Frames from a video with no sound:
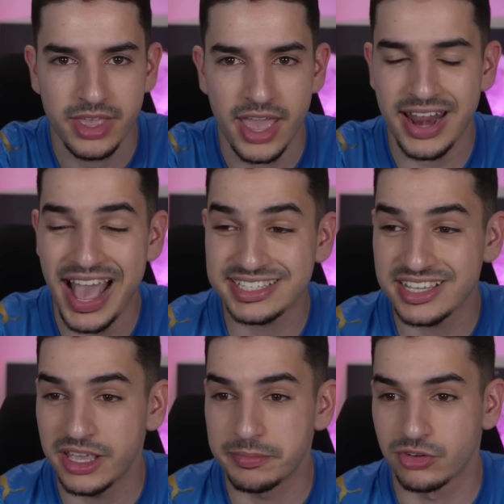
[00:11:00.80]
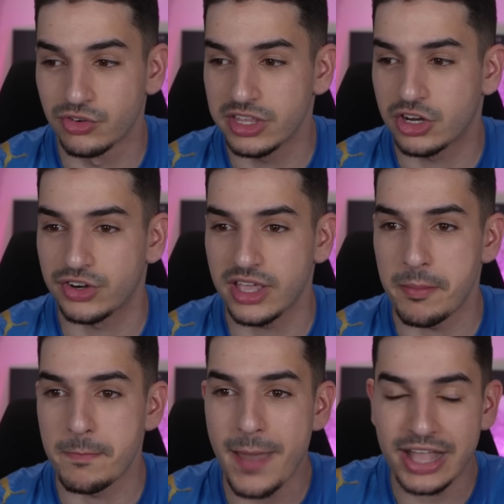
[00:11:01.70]
and asking him to really create
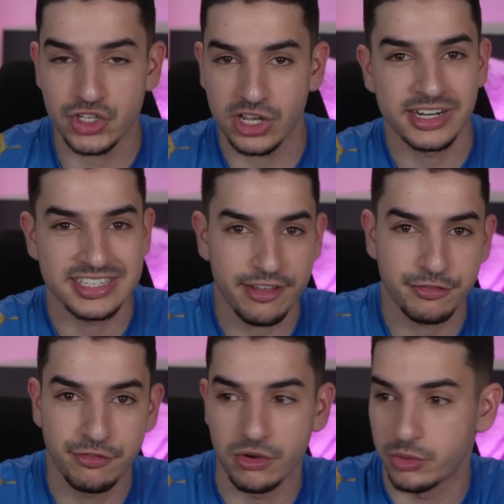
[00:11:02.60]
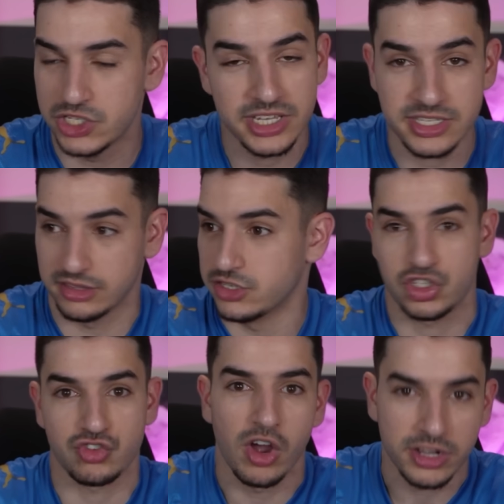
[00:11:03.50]
magic on his left foot, he isn't the
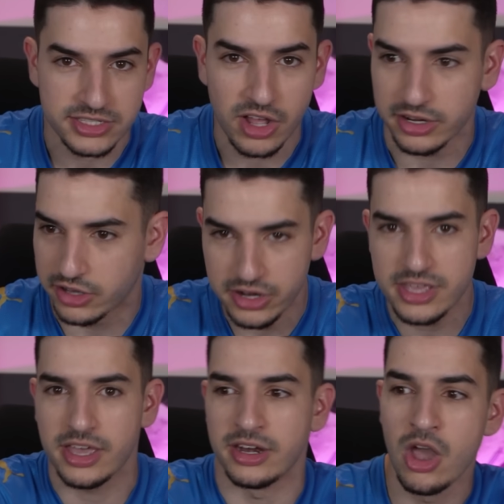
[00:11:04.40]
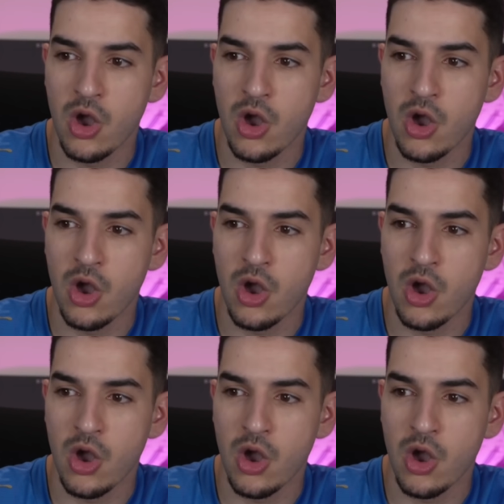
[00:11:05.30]
strongest on, cutting in,